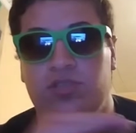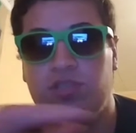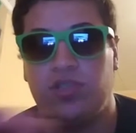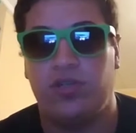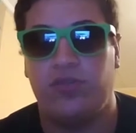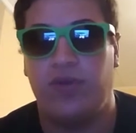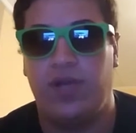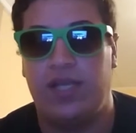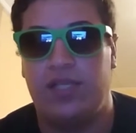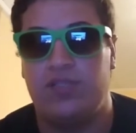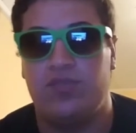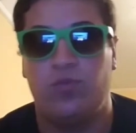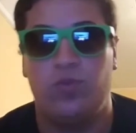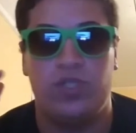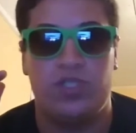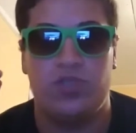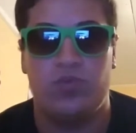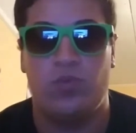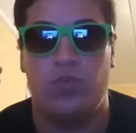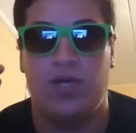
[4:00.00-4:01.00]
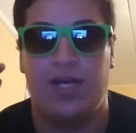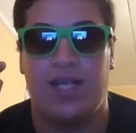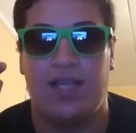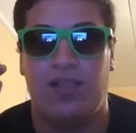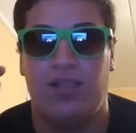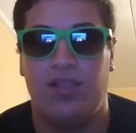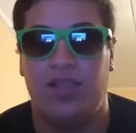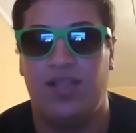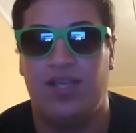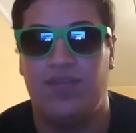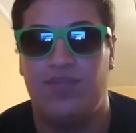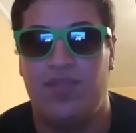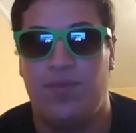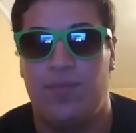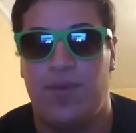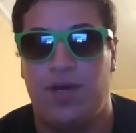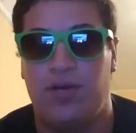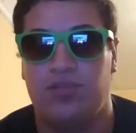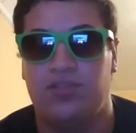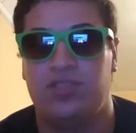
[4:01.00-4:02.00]
surveys, which is what I love
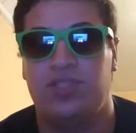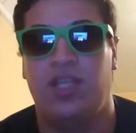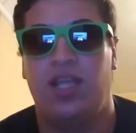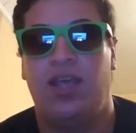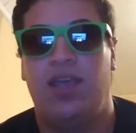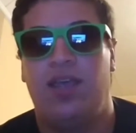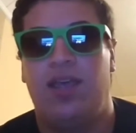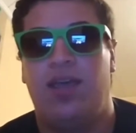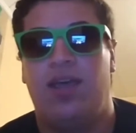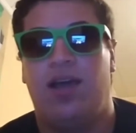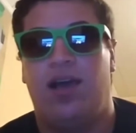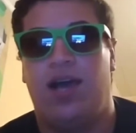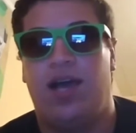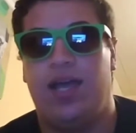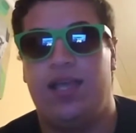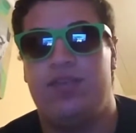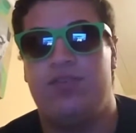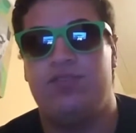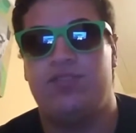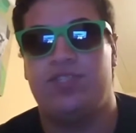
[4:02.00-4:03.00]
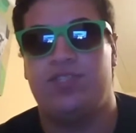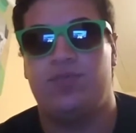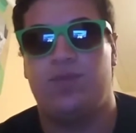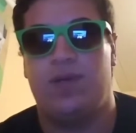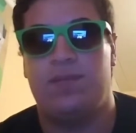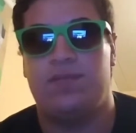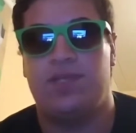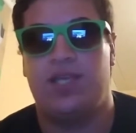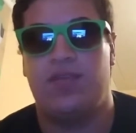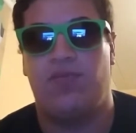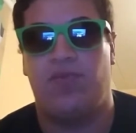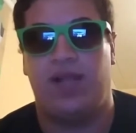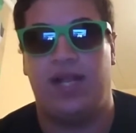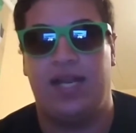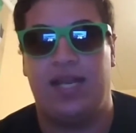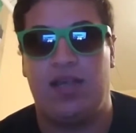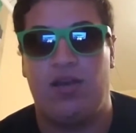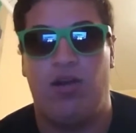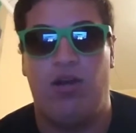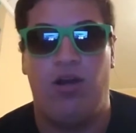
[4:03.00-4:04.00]
the most. I use this website for
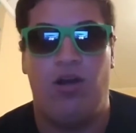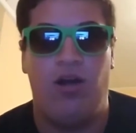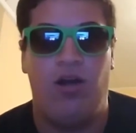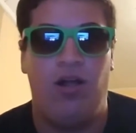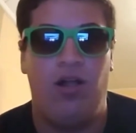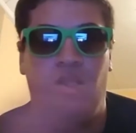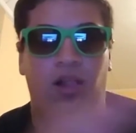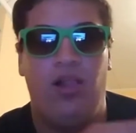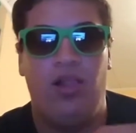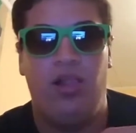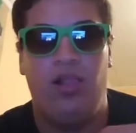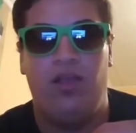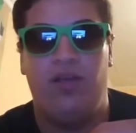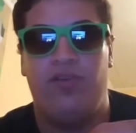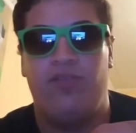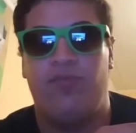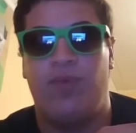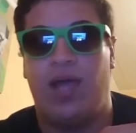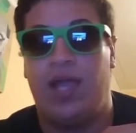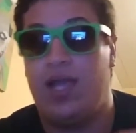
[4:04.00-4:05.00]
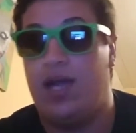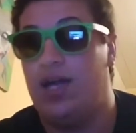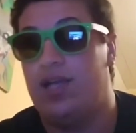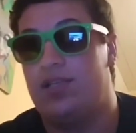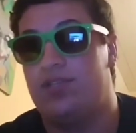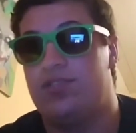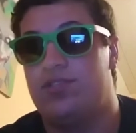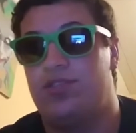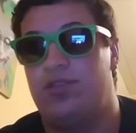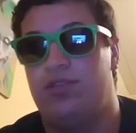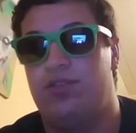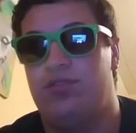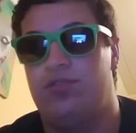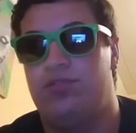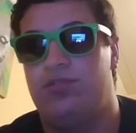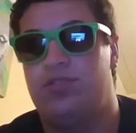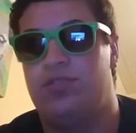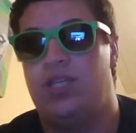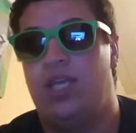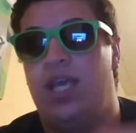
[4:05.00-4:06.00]
getting all of my
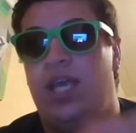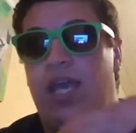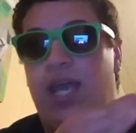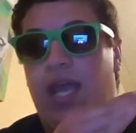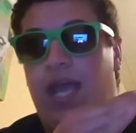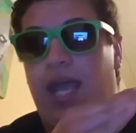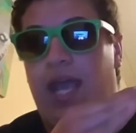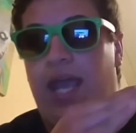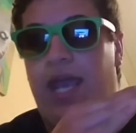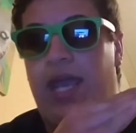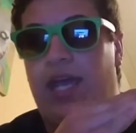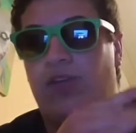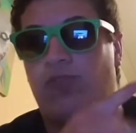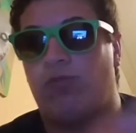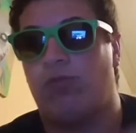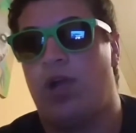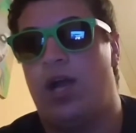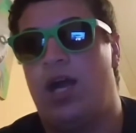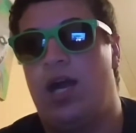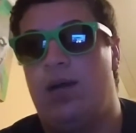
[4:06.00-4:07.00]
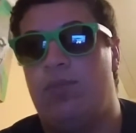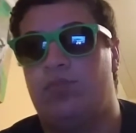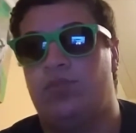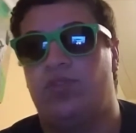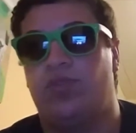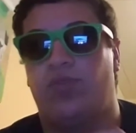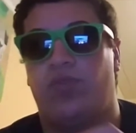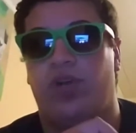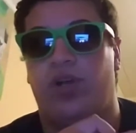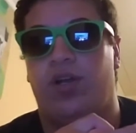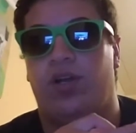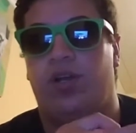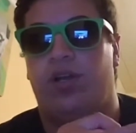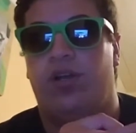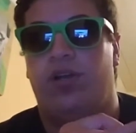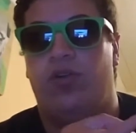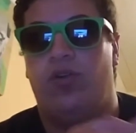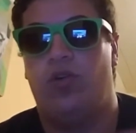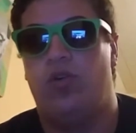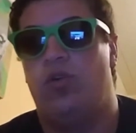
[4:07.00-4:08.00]
ISOs and ROMs
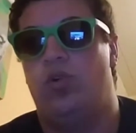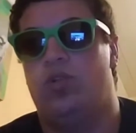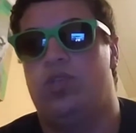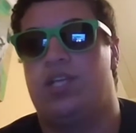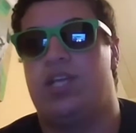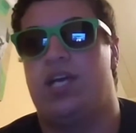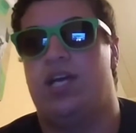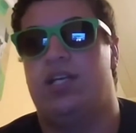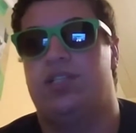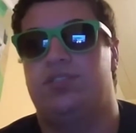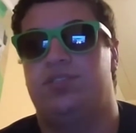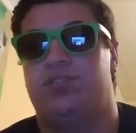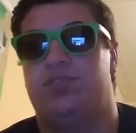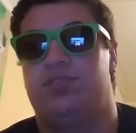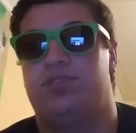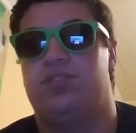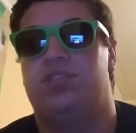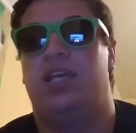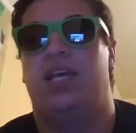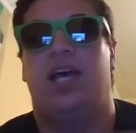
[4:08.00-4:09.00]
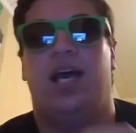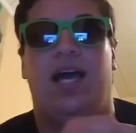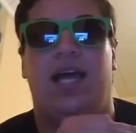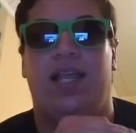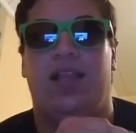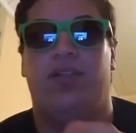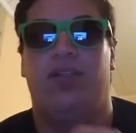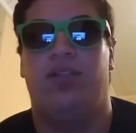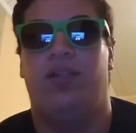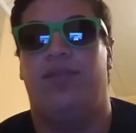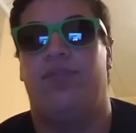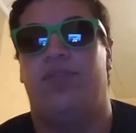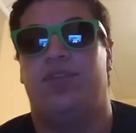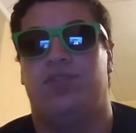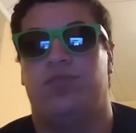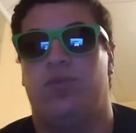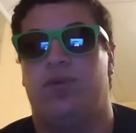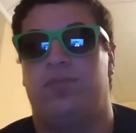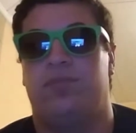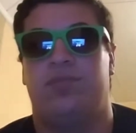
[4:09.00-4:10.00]
for old consoles. I love
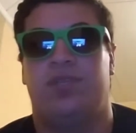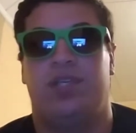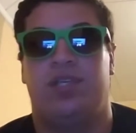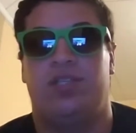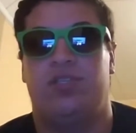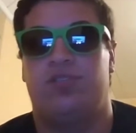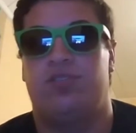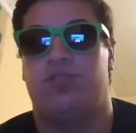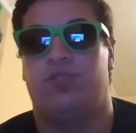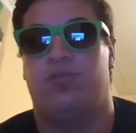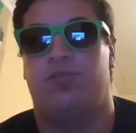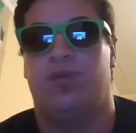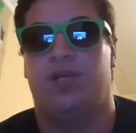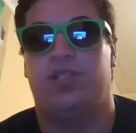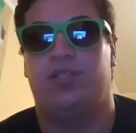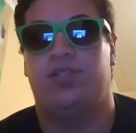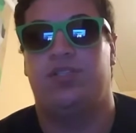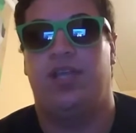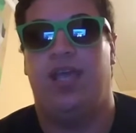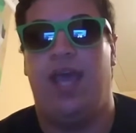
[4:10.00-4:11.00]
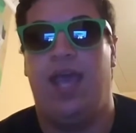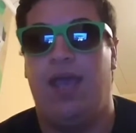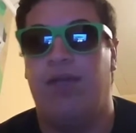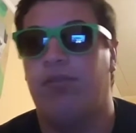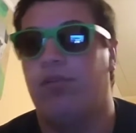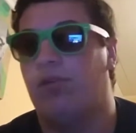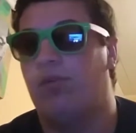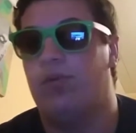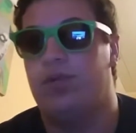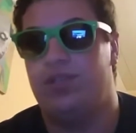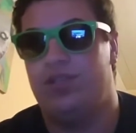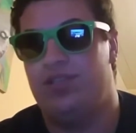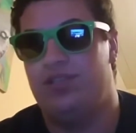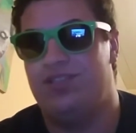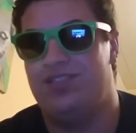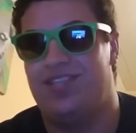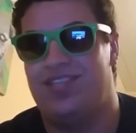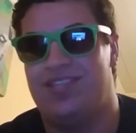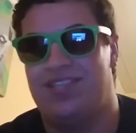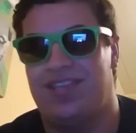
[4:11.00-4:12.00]
this website so much. Everyone
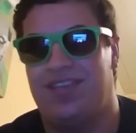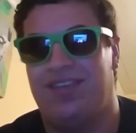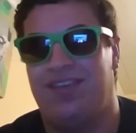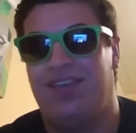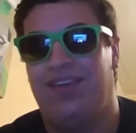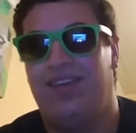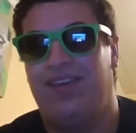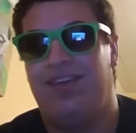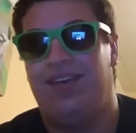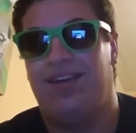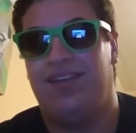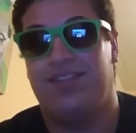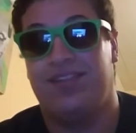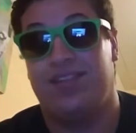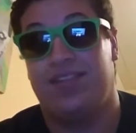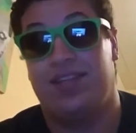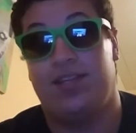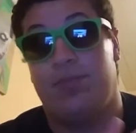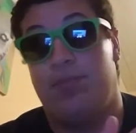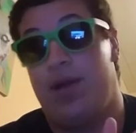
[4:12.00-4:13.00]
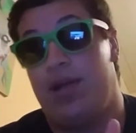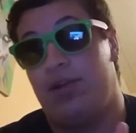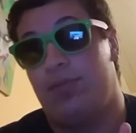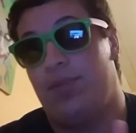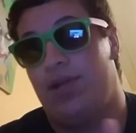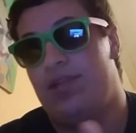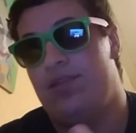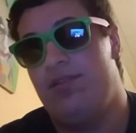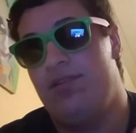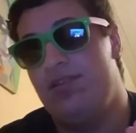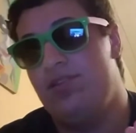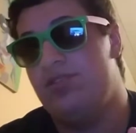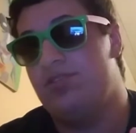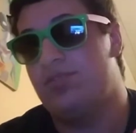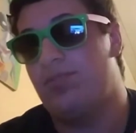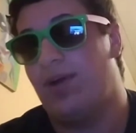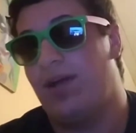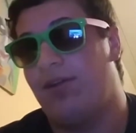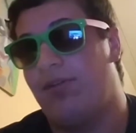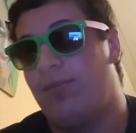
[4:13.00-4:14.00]
uses it other than the Pirate Bay. You can
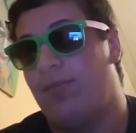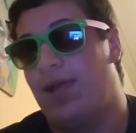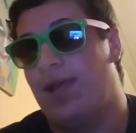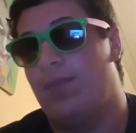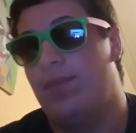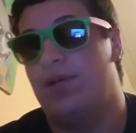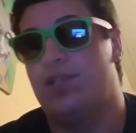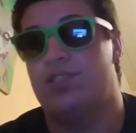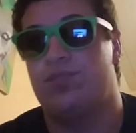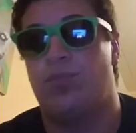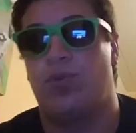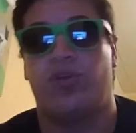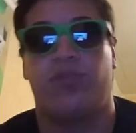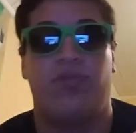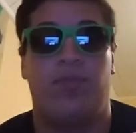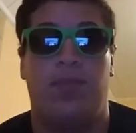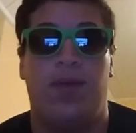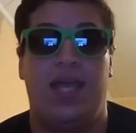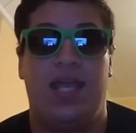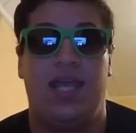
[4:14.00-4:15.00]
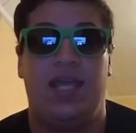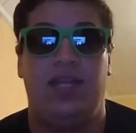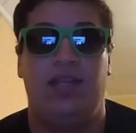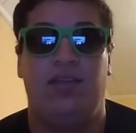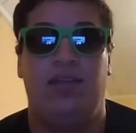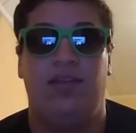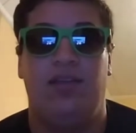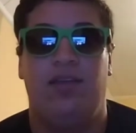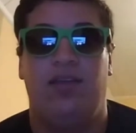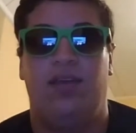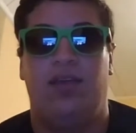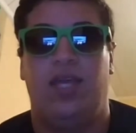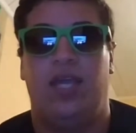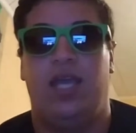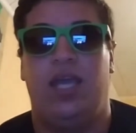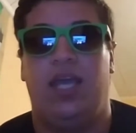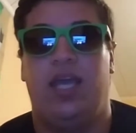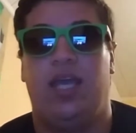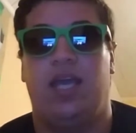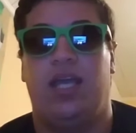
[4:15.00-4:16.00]
use Pirate Bay, but it's more of a pain
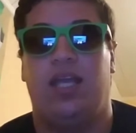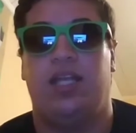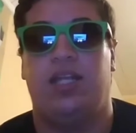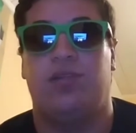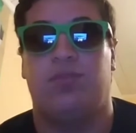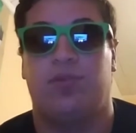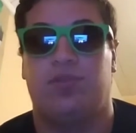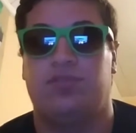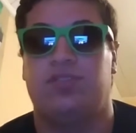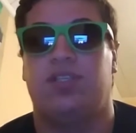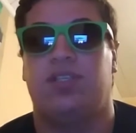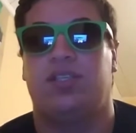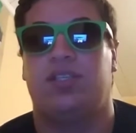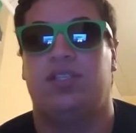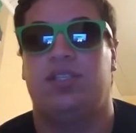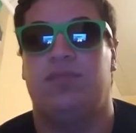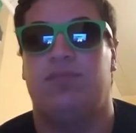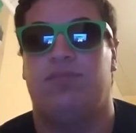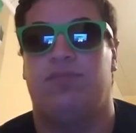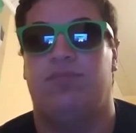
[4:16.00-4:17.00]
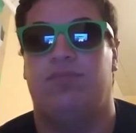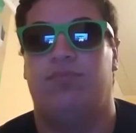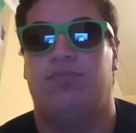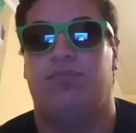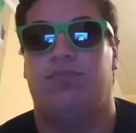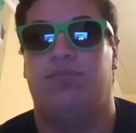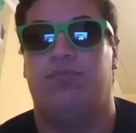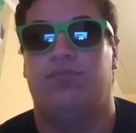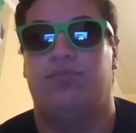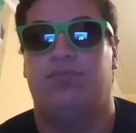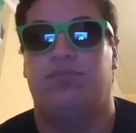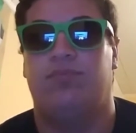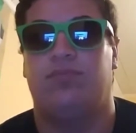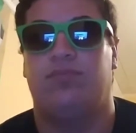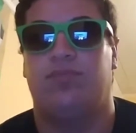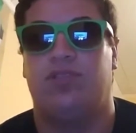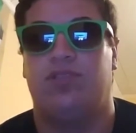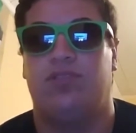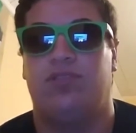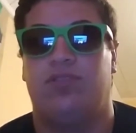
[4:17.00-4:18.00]
and you're most likely
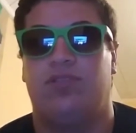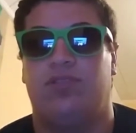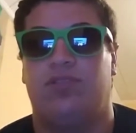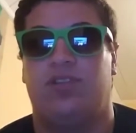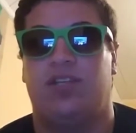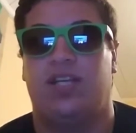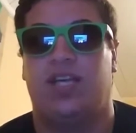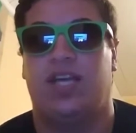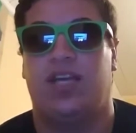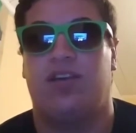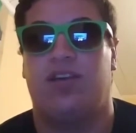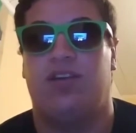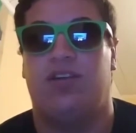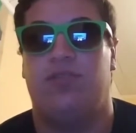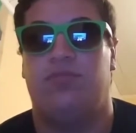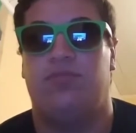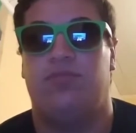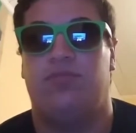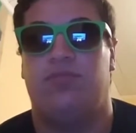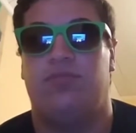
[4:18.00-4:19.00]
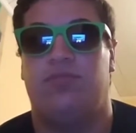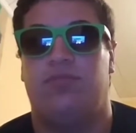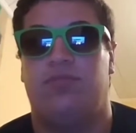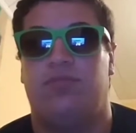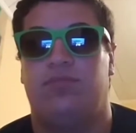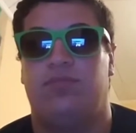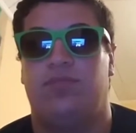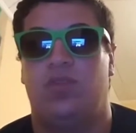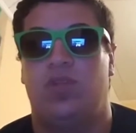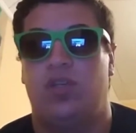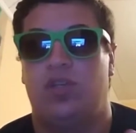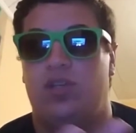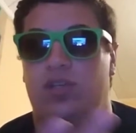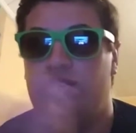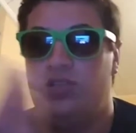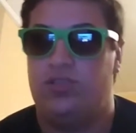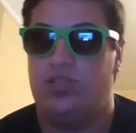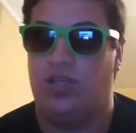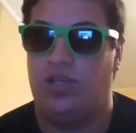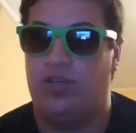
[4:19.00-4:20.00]
going to get caught.
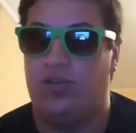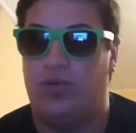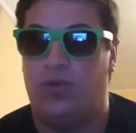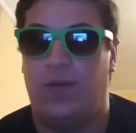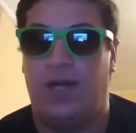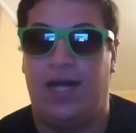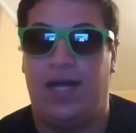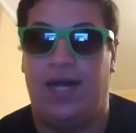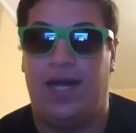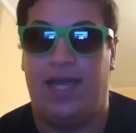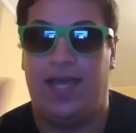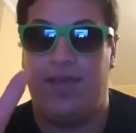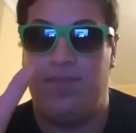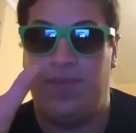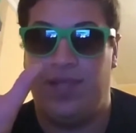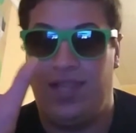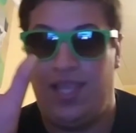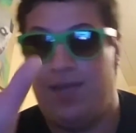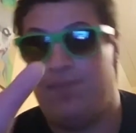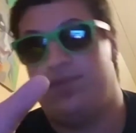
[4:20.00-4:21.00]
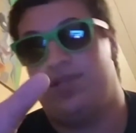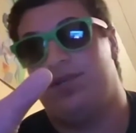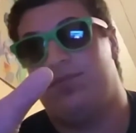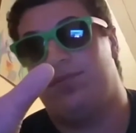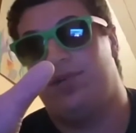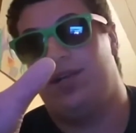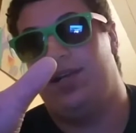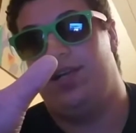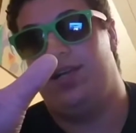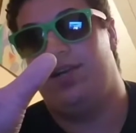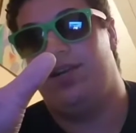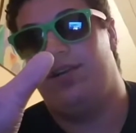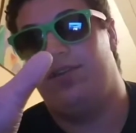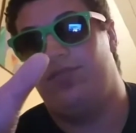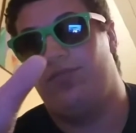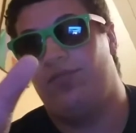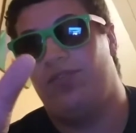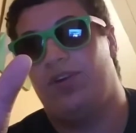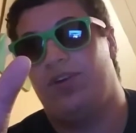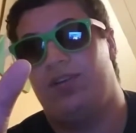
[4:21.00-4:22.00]
So I have my laptop right here
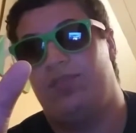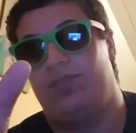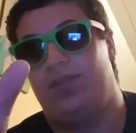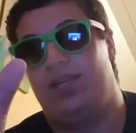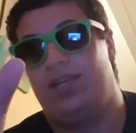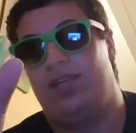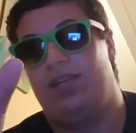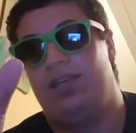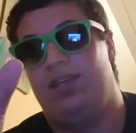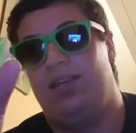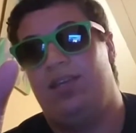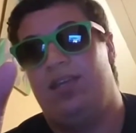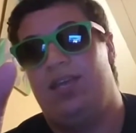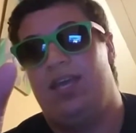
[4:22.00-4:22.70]
in front of me